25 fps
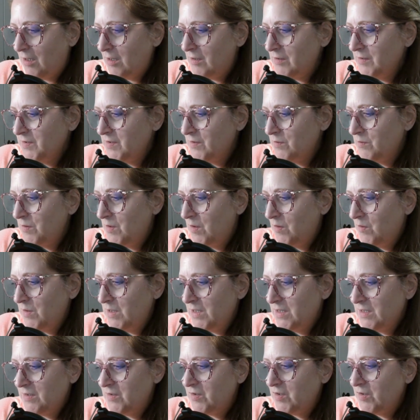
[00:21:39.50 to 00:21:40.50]
also known
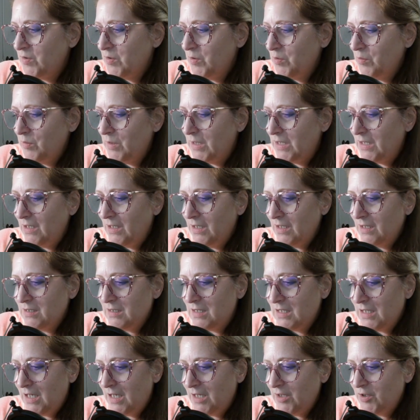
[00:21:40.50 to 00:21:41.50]
as Tahuti, is
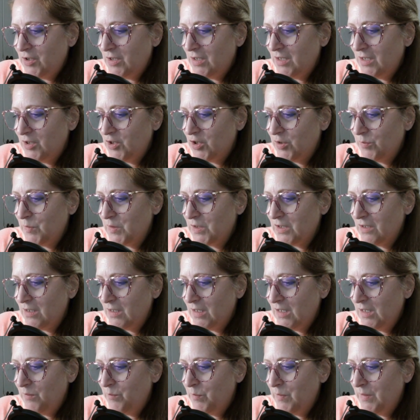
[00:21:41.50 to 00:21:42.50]
the ancient Egyptian
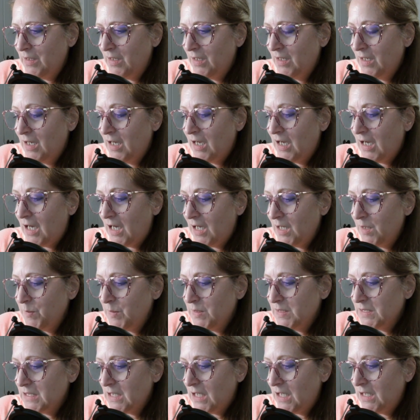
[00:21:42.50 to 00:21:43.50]

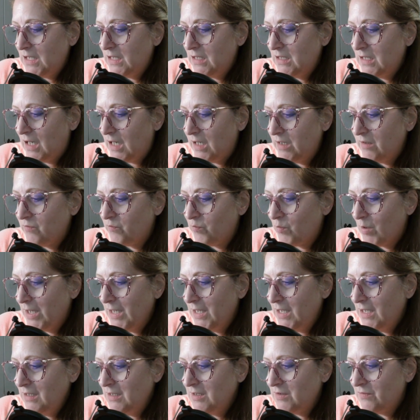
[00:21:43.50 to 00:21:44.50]
ibis-headed god of
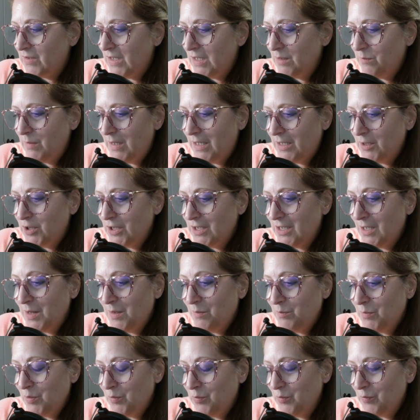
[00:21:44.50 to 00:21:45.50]
writing, divine magic,
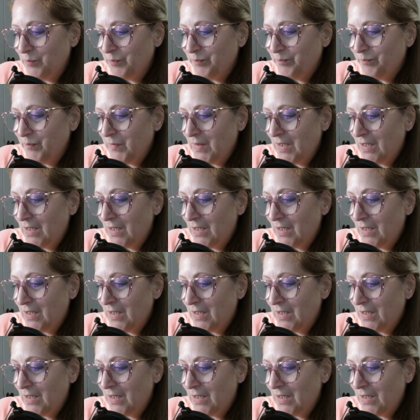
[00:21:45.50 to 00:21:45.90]
and the moon.